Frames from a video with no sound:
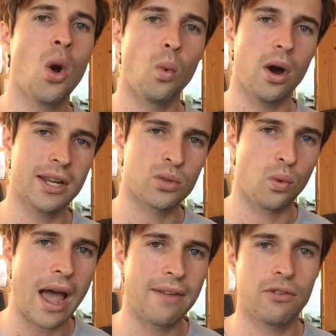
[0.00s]
what is
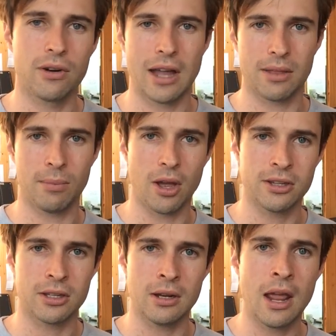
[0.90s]
right for another
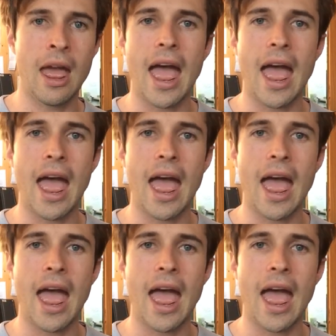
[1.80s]
person